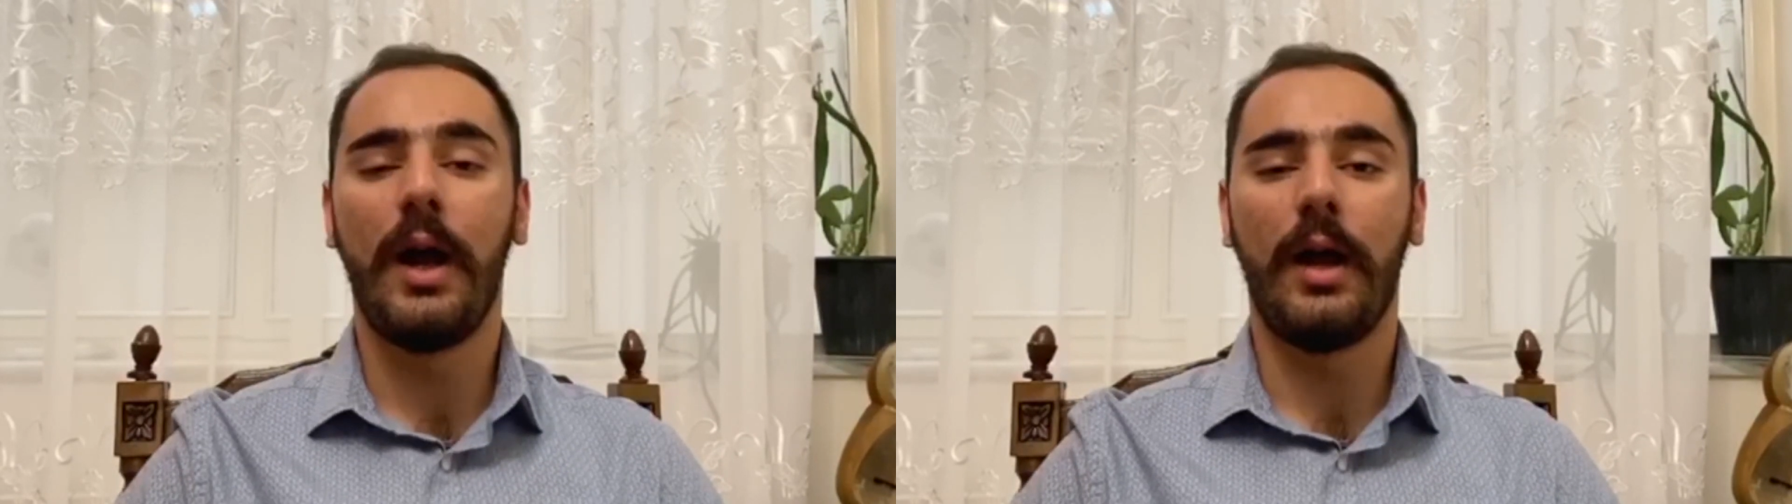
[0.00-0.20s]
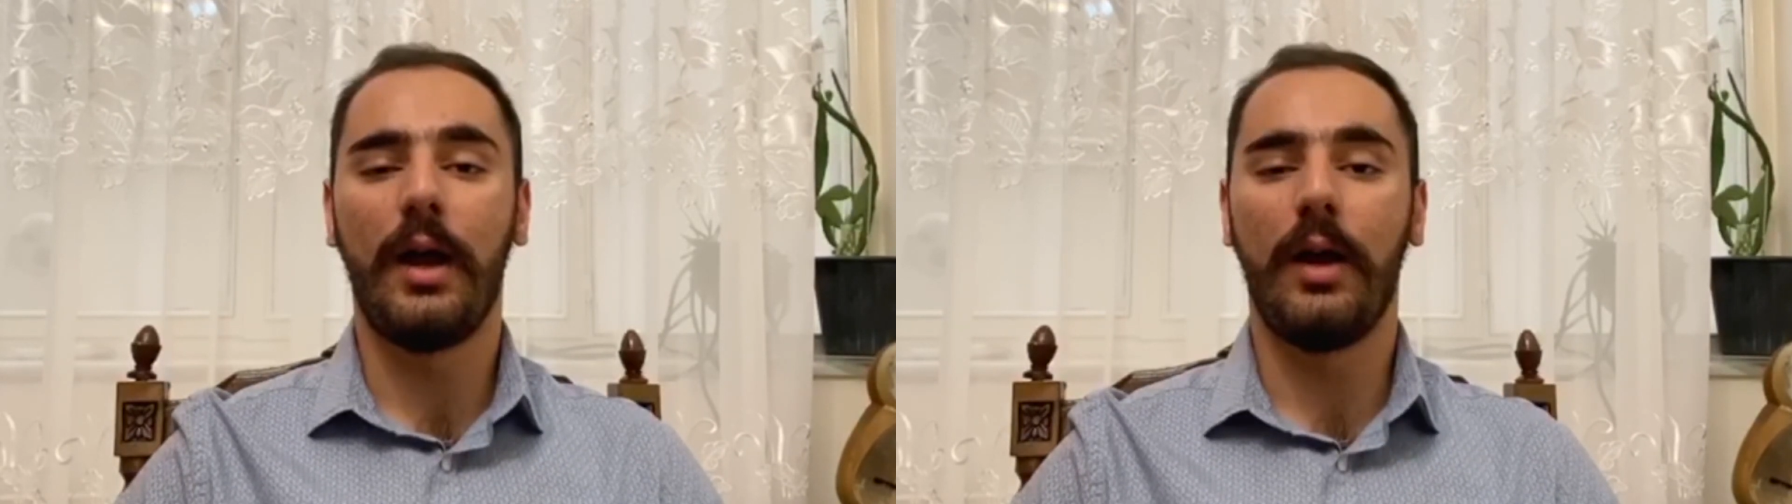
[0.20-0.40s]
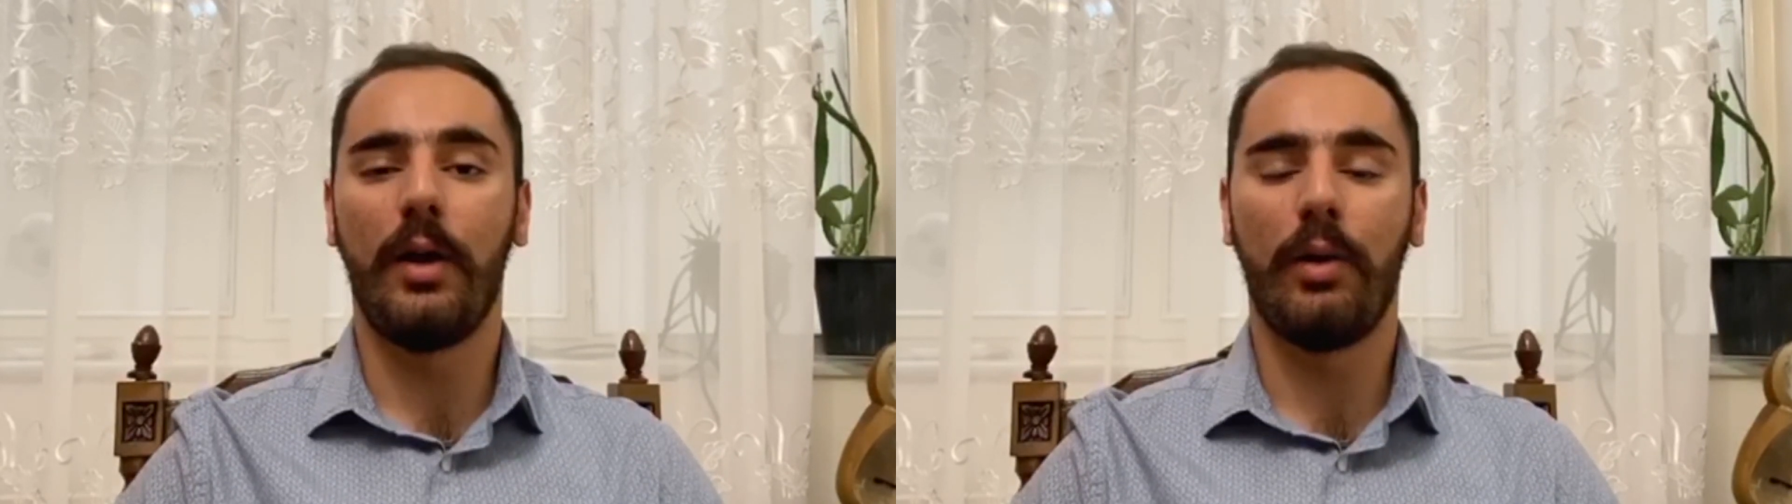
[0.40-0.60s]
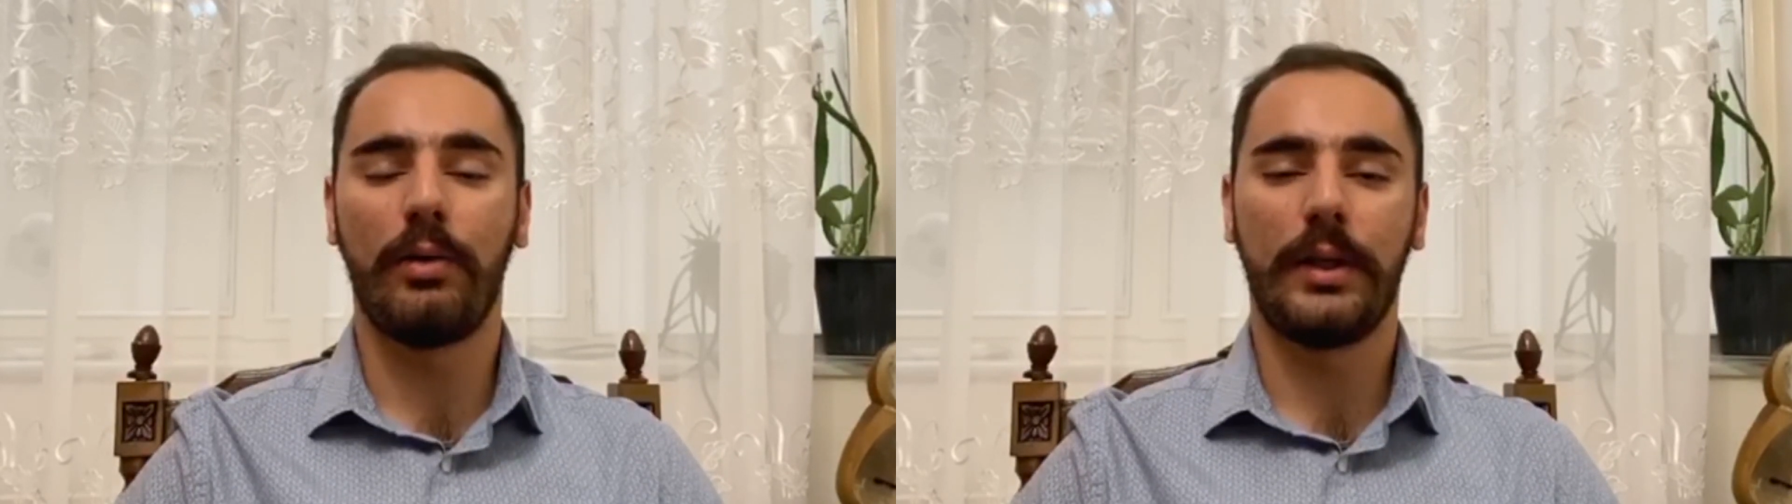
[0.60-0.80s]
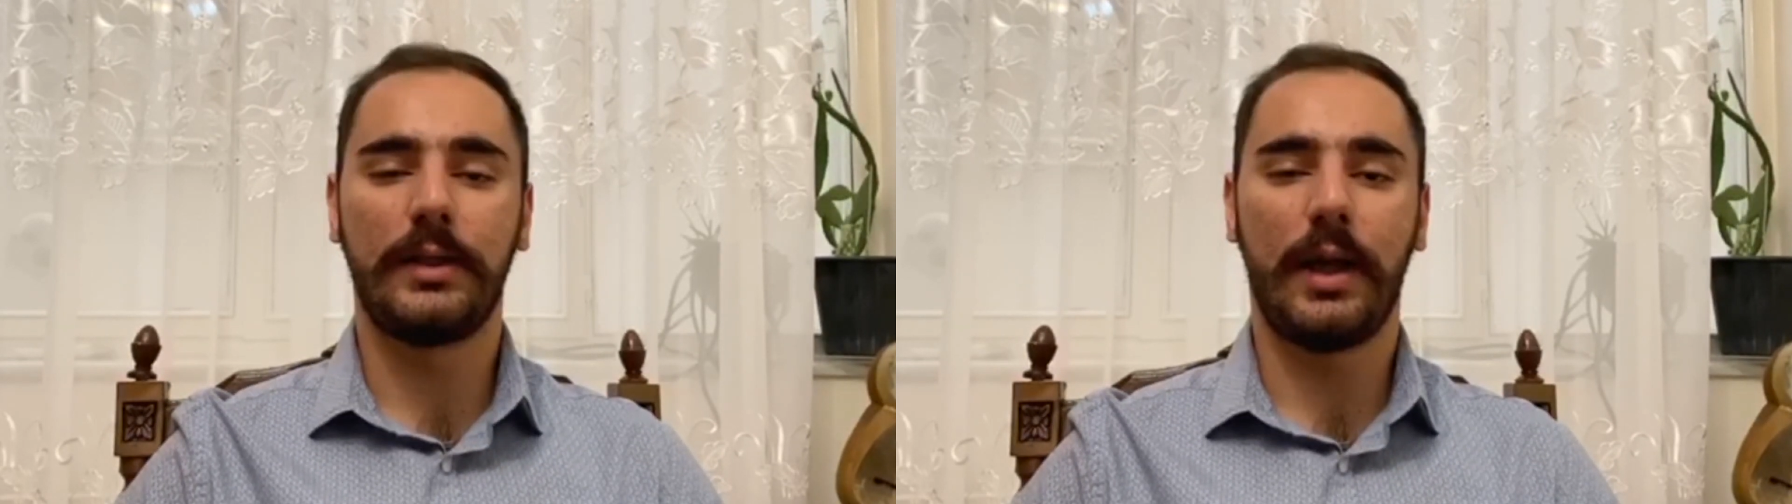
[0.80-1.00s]
all
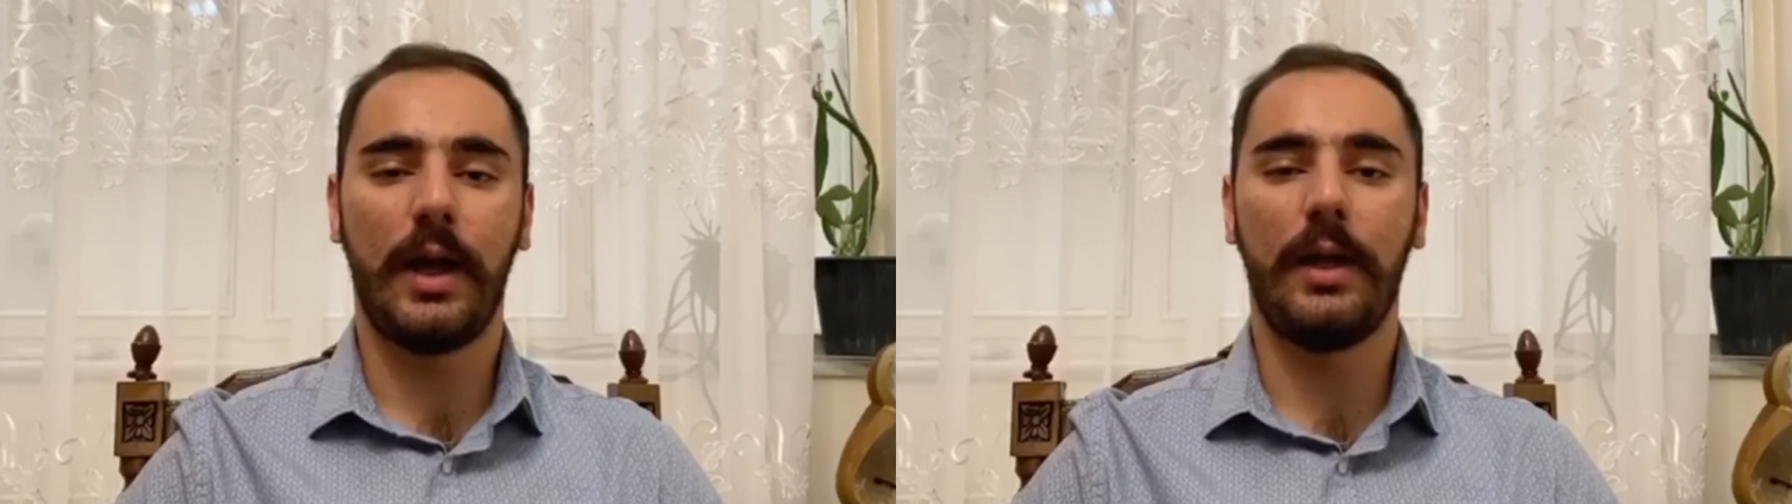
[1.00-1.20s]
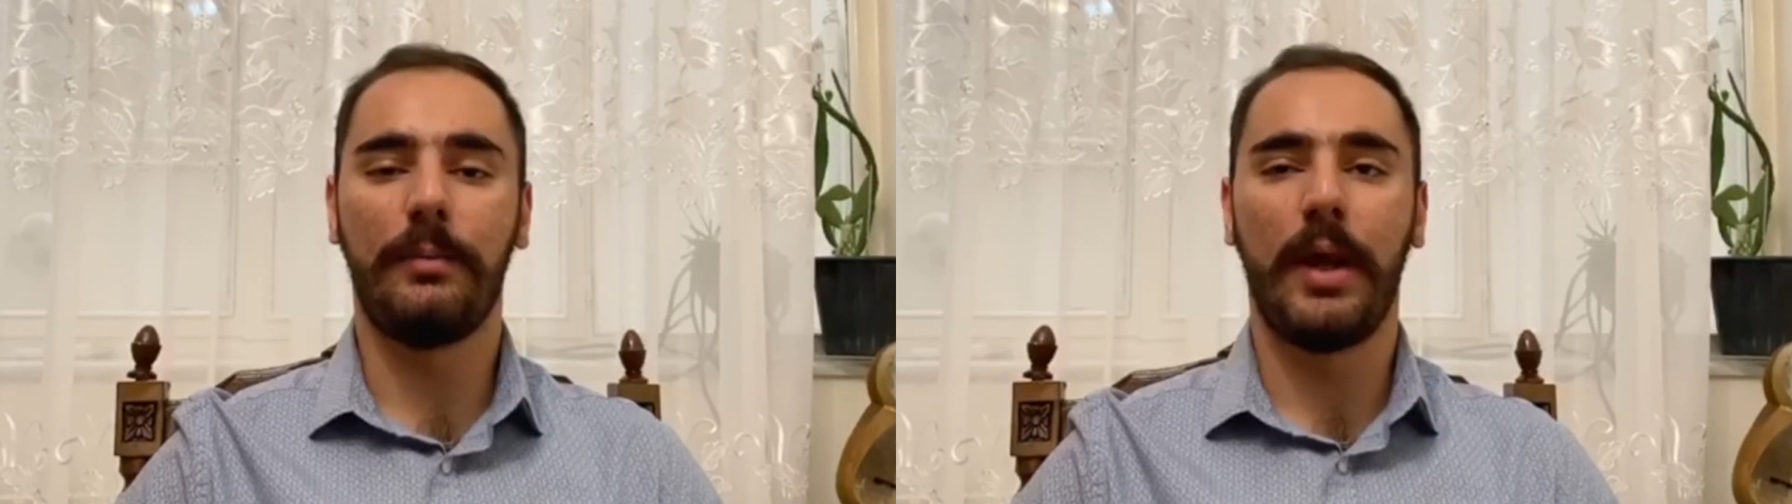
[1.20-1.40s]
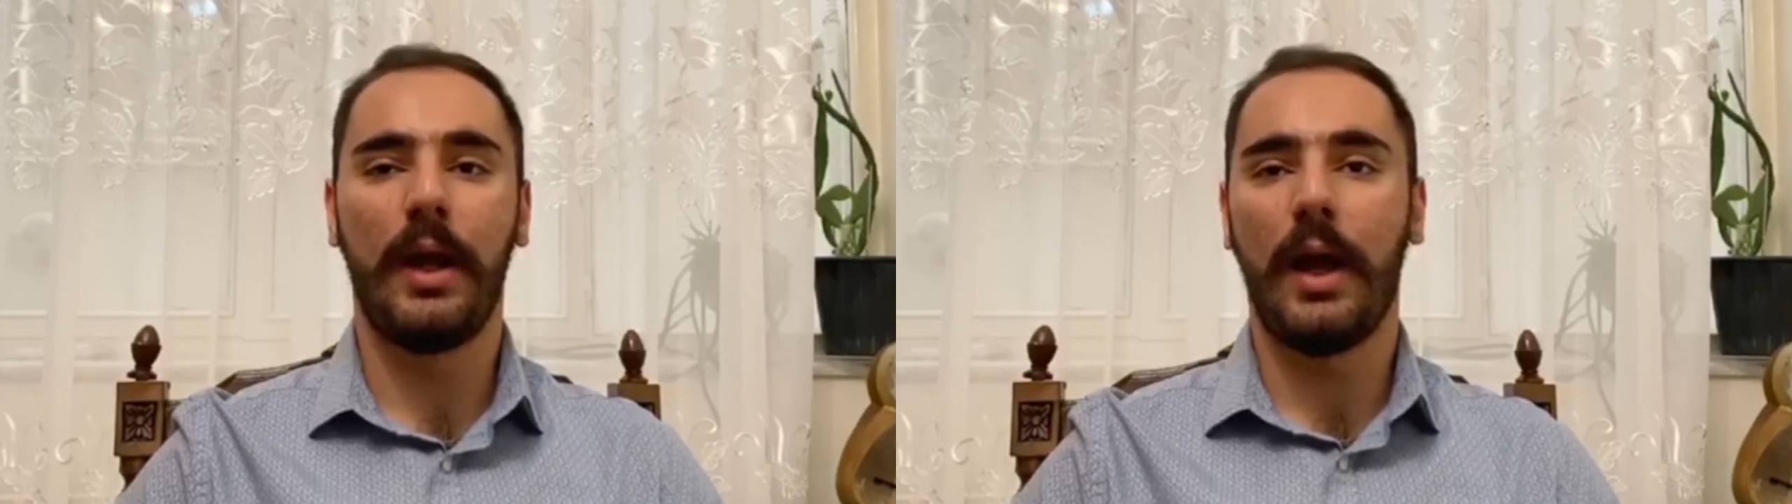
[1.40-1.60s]
the time.